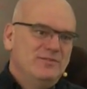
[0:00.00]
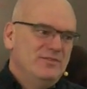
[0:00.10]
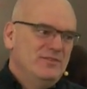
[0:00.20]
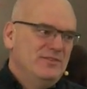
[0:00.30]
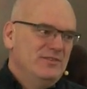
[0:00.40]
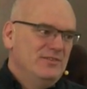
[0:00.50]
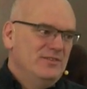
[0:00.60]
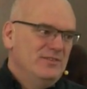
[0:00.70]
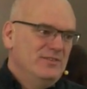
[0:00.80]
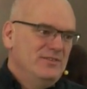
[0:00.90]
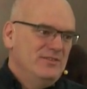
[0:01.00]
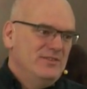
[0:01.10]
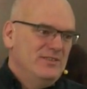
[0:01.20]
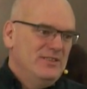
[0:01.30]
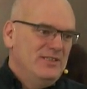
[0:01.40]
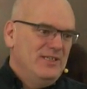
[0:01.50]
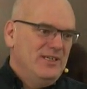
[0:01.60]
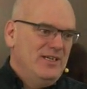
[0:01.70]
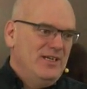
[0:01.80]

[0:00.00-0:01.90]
Nothing is said.